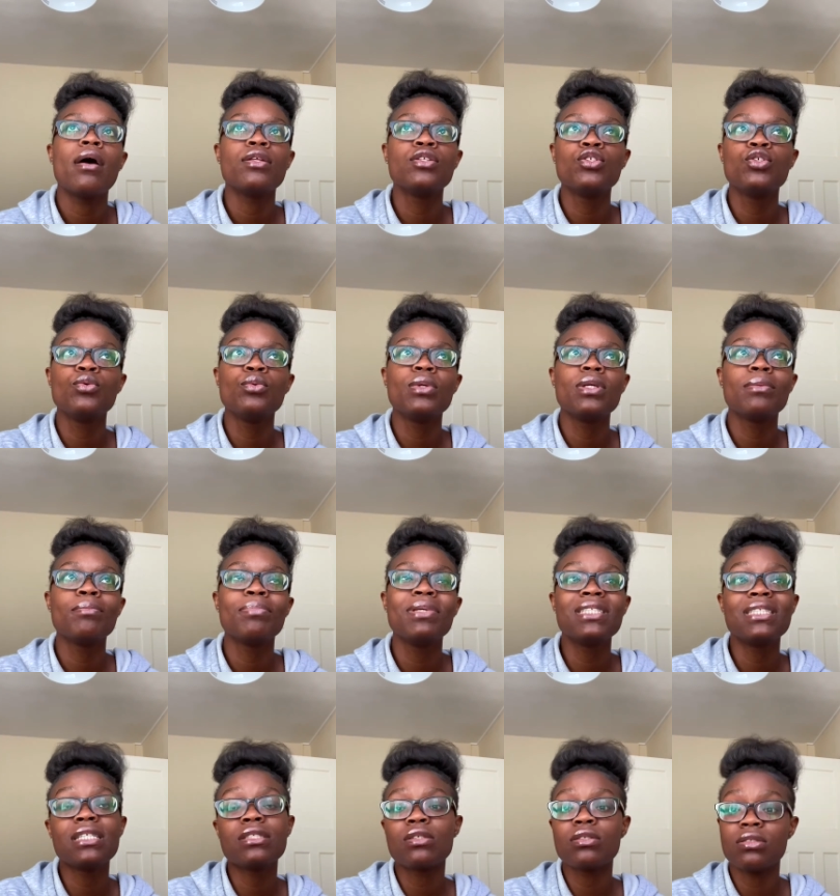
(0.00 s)
doing
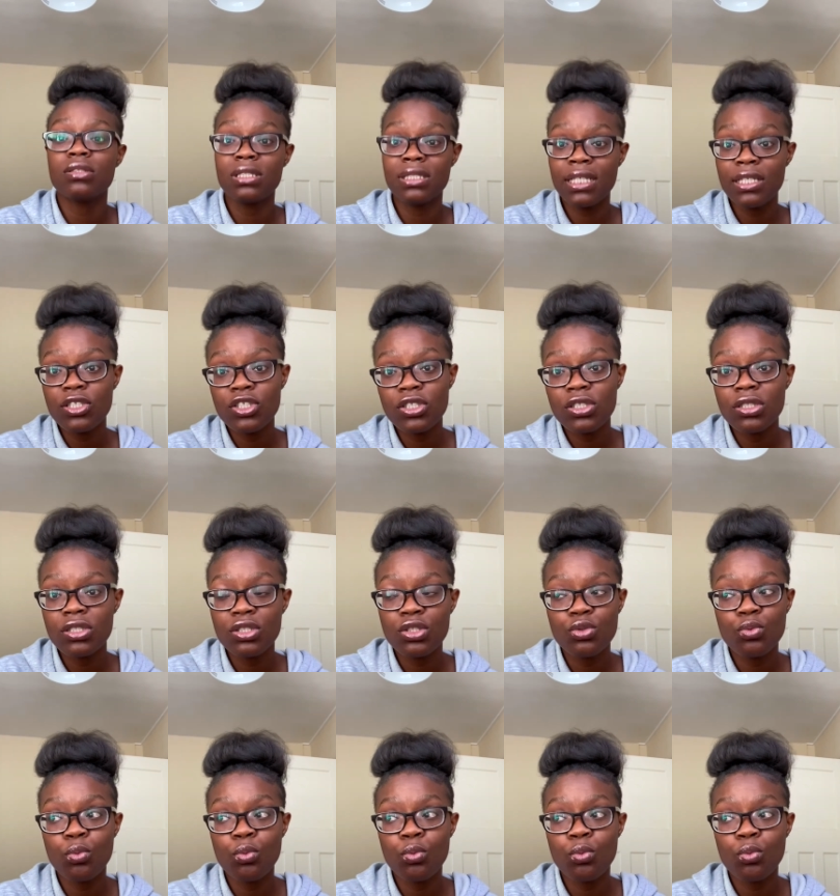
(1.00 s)
business consultations,